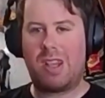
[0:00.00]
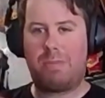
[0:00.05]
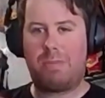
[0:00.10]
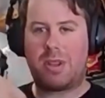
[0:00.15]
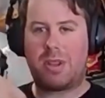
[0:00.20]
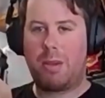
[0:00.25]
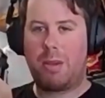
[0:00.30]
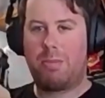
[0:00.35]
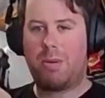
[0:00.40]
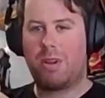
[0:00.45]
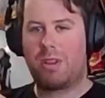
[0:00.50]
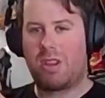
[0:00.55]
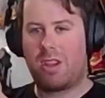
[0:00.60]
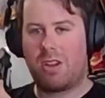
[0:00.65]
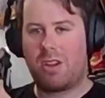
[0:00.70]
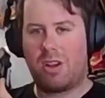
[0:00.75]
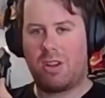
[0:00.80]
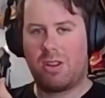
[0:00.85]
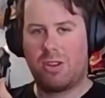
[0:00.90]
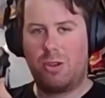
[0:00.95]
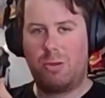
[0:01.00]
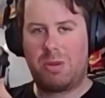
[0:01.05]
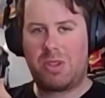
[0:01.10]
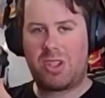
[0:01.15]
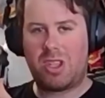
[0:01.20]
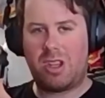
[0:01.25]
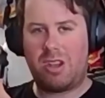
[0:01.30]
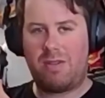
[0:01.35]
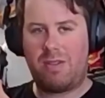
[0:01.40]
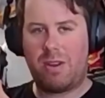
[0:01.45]
but they put the loop
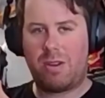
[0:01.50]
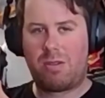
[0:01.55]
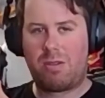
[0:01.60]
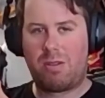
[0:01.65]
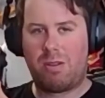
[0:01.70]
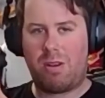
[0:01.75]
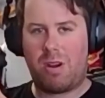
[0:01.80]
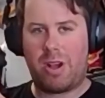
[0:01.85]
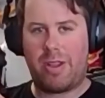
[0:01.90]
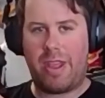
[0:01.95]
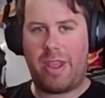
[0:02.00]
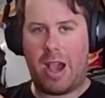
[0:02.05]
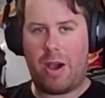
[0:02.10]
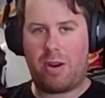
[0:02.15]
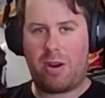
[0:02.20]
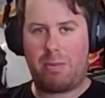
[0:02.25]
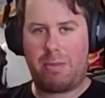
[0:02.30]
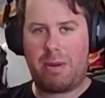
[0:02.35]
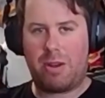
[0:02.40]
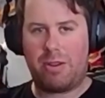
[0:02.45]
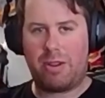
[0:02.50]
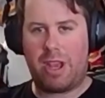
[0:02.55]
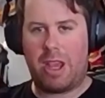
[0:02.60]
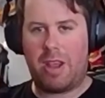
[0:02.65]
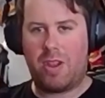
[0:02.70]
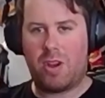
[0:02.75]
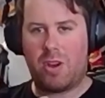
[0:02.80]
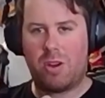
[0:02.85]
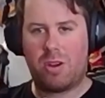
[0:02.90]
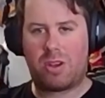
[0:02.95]
side Velcro on the outer belt and
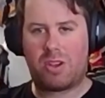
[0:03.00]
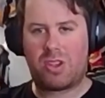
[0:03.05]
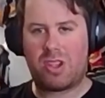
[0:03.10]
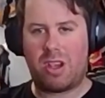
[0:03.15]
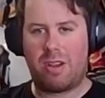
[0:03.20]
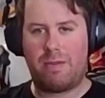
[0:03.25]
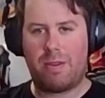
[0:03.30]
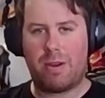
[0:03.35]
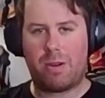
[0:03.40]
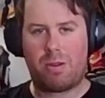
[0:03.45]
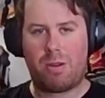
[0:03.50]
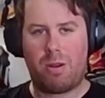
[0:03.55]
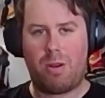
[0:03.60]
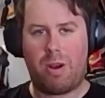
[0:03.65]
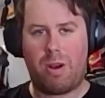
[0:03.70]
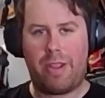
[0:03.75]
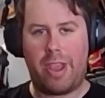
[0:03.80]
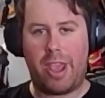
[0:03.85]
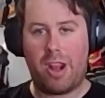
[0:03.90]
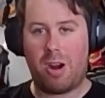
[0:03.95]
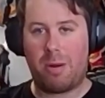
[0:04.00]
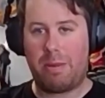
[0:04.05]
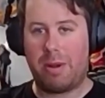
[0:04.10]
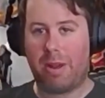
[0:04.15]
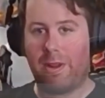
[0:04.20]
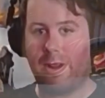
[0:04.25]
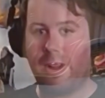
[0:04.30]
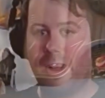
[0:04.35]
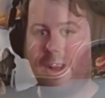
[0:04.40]
the hook side Velcro on the inner belt.